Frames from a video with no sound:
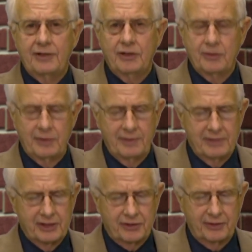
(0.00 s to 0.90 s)
human
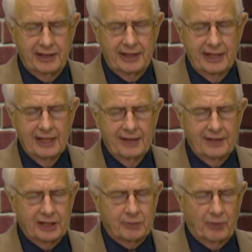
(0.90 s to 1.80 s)
misery
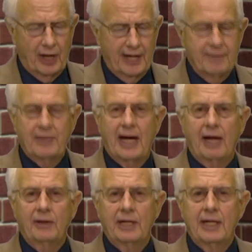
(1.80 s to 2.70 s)
that's brought
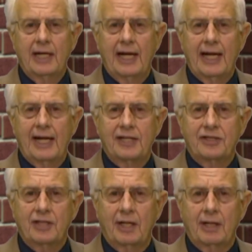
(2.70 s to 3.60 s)
about
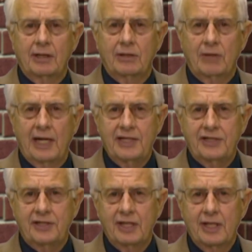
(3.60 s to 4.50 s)
as
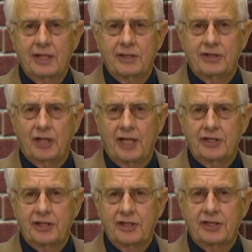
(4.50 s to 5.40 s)
Christ
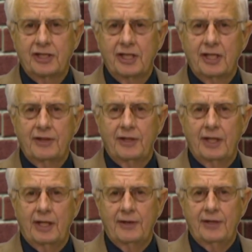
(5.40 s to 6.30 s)
judges
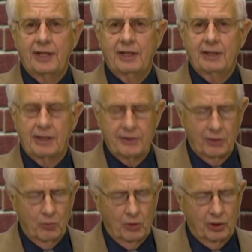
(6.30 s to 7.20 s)

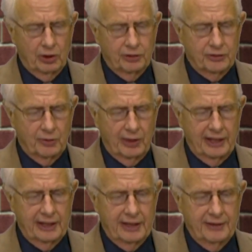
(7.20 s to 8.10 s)
the world
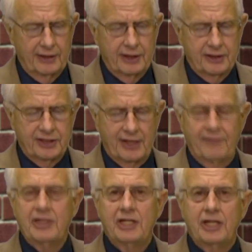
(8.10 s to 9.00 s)
during the
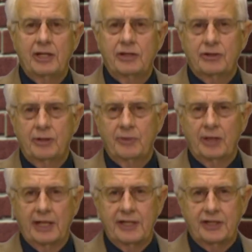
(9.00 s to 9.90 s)
seven-year
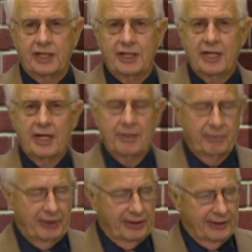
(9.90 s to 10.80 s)
tribulation
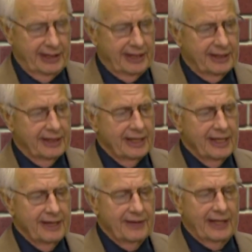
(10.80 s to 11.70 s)
period.
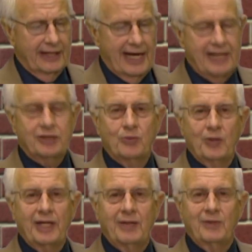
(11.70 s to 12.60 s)
Then last
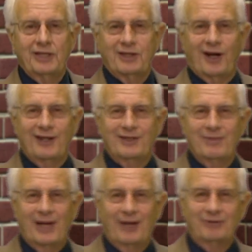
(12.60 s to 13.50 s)
week, we talked
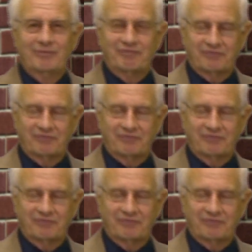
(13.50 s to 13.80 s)
about